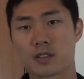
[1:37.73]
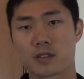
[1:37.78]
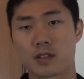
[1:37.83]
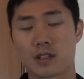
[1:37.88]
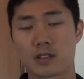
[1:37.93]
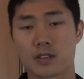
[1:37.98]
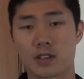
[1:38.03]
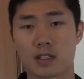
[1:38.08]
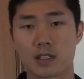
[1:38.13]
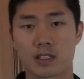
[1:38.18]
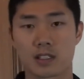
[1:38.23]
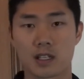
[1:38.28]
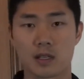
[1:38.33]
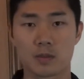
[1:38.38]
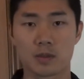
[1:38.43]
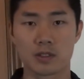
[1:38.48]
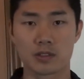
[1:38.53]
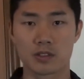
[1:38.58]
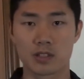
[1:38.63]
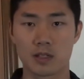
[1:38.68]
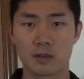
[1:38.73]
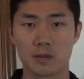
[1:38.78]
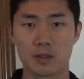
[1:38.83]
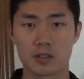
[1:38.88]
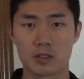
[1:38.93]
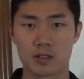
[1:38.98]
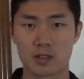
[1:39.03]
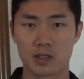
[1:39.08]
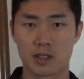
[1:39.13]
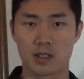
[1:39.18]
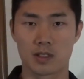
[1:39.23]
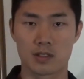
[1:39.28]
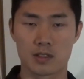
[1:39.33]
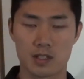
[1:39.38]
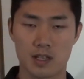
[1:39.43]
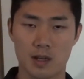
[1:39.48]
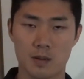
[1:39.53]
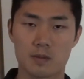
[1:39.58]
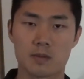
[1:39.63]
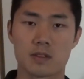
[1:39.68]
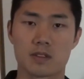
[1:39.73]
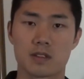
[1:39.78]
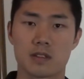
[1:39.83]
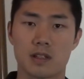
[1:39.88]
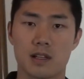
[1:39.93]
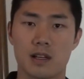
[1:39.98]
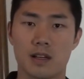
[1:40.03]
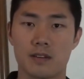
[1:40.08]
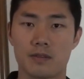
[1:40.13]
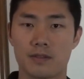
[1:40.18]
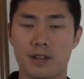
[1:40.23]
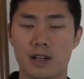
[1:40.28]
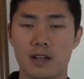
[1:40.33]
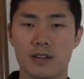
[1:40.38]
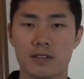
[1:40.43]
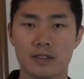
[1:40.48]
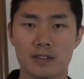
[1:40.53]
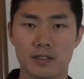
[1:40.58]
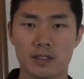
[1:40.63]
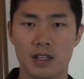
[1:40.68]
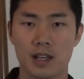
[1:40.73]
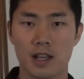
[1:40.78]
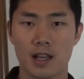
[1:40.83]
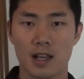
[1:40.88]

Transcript: So I tried a couple troubleshooting steps. I found